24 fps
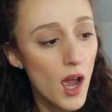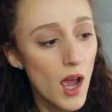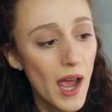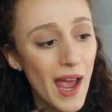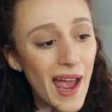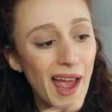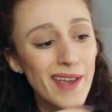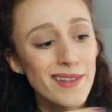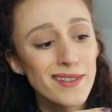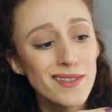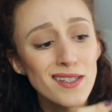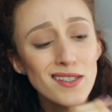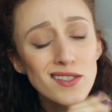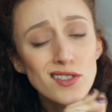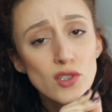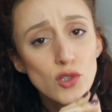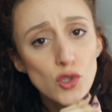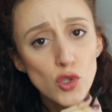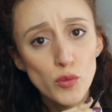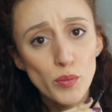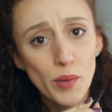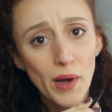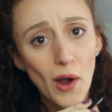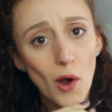I say
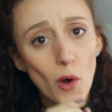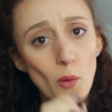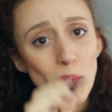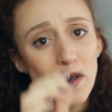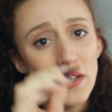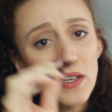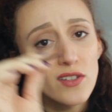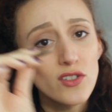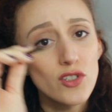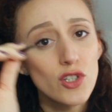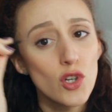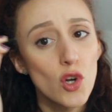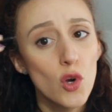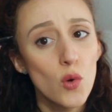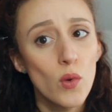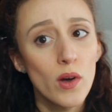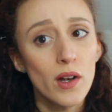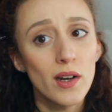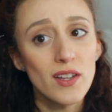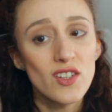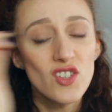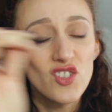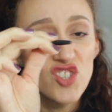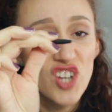scoop out because you don't
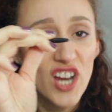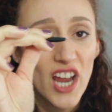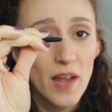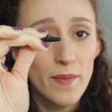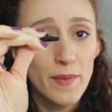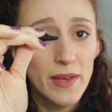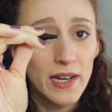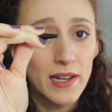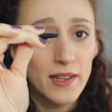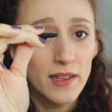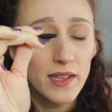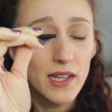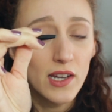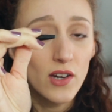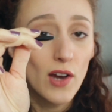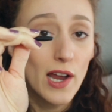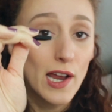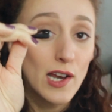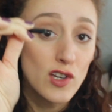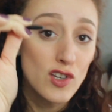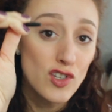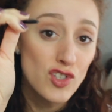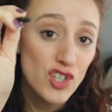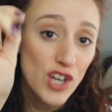want to jam it in there
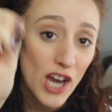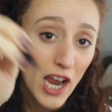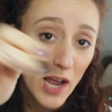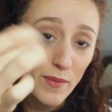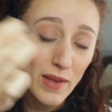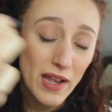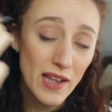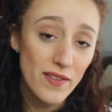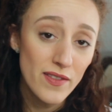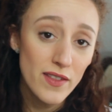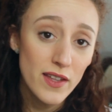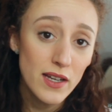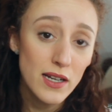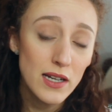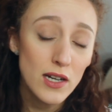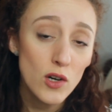and jam in the